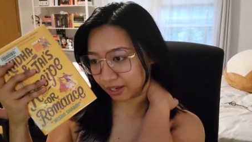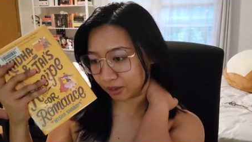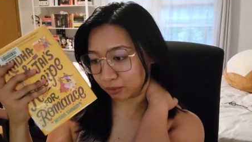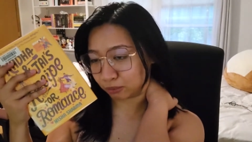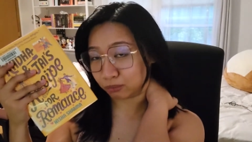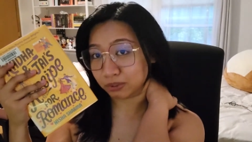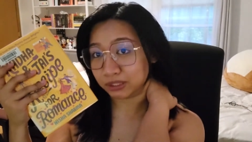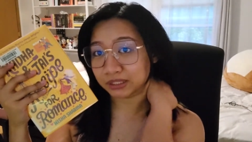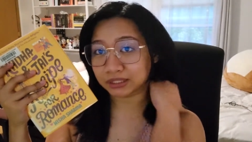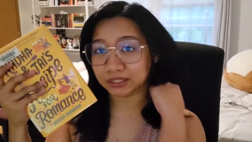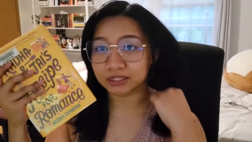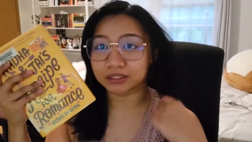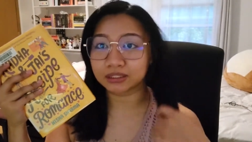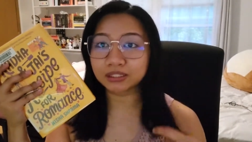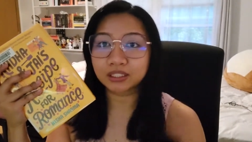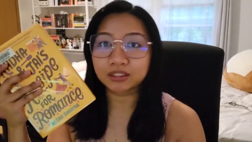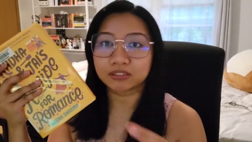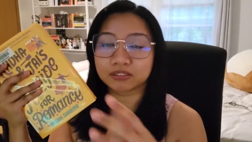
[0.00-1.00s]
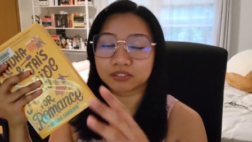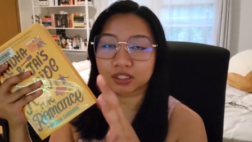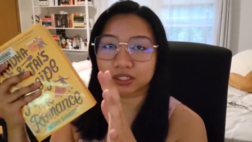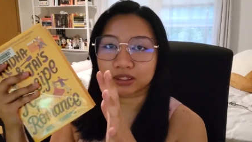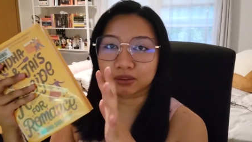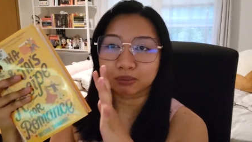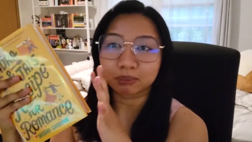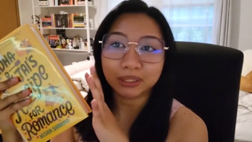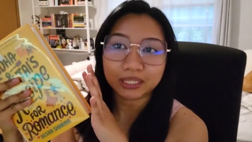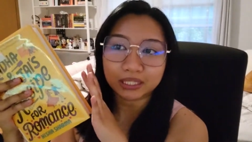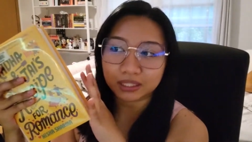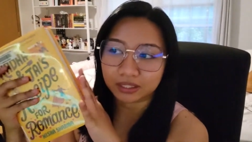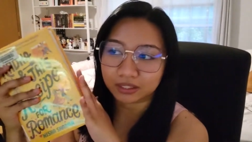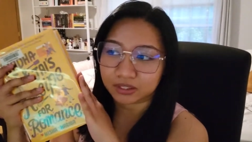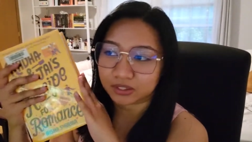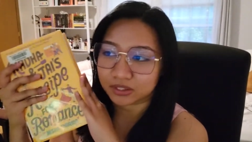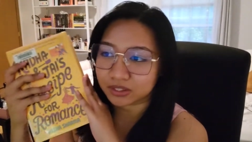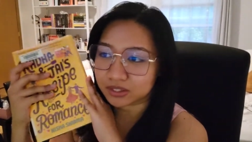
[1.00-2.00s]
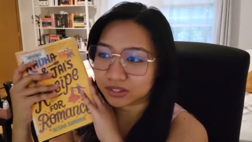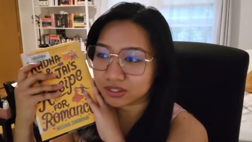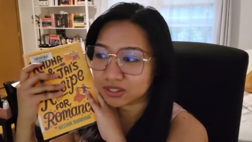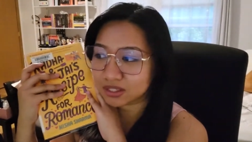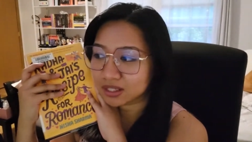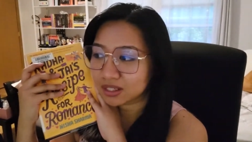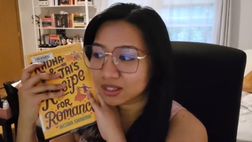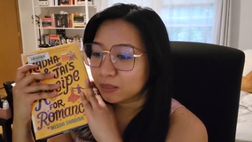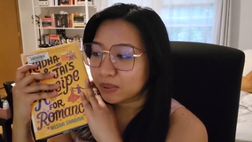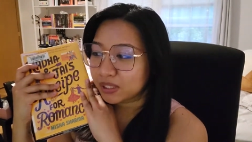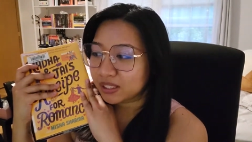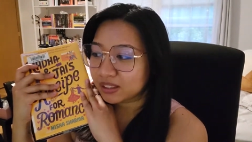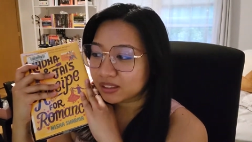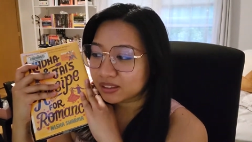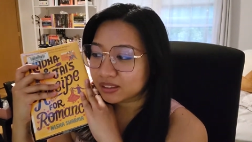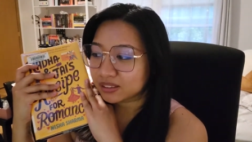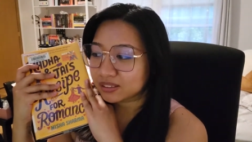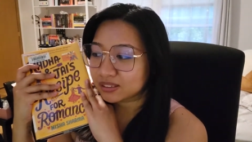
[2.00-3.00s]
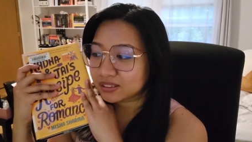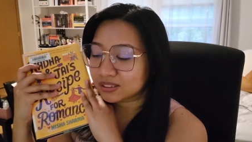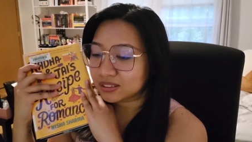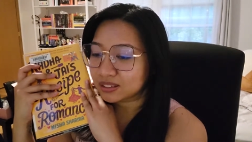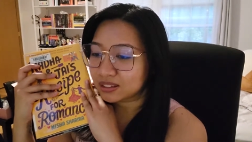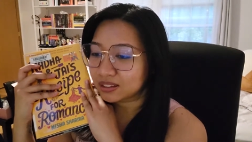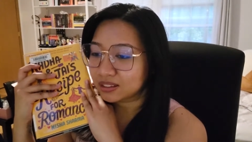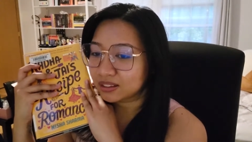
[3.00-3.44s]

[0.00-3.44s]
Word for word: I really loved our main characters because